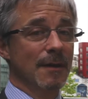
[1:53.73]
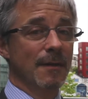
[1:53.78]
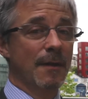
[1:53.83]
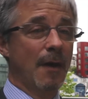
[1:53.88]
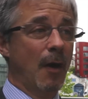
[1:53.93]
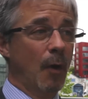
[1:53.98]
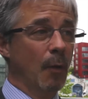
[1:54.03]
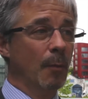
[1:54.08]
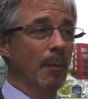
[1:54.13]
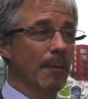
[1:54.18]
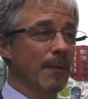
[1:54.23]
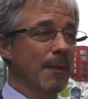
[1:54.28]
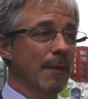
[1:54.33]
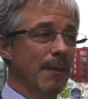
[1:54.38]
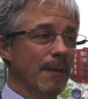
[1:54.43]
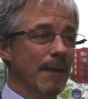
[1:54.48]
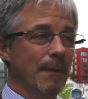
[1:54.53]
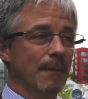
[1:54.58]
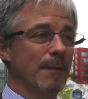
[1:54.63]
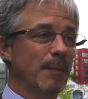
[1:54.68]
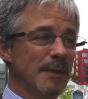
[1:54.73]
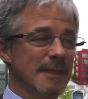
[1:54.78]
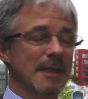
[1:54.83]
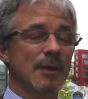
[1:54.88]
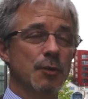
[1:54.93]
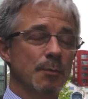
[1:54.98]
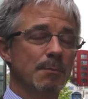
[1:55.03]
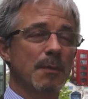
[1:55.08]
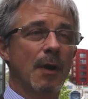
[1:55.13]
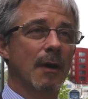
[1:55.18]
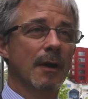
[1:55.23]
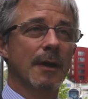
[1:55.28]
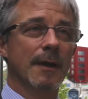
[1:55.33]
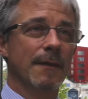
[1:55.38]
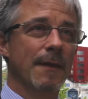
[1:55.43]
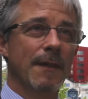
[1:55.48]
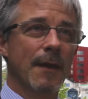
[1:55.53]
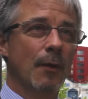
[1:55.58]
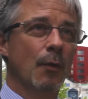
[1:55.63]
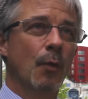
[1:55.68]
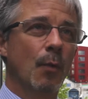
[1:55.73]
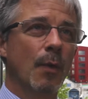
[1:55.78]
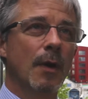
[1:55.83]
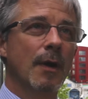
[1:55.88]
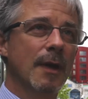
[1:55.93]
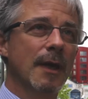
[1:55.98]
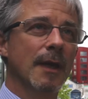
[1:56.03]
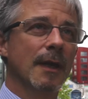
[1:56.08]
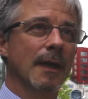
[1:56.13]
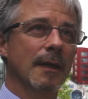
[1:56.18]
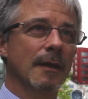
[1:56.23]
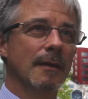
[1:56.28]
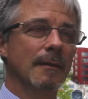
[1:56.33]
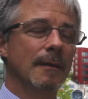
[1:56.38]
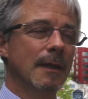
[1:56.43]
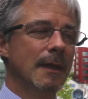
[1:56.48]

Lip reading: the potential market that they're all working in.